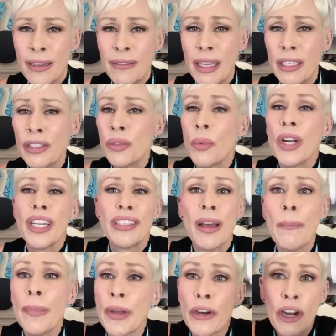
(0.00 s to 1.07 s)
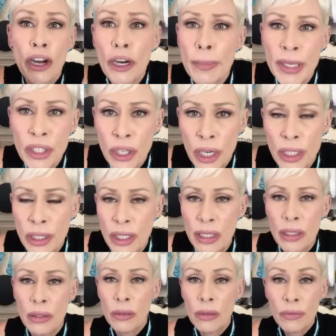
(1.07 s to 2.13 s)
They just want to dump their garbage onto
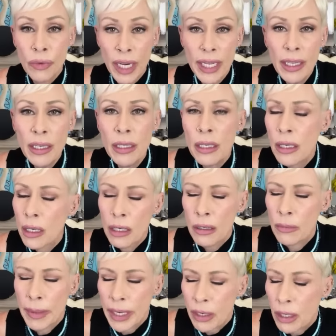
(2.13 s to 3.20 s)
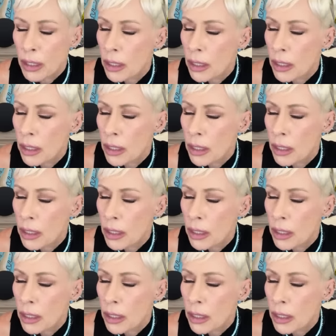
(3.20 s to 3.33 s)
you, right? Oh my God.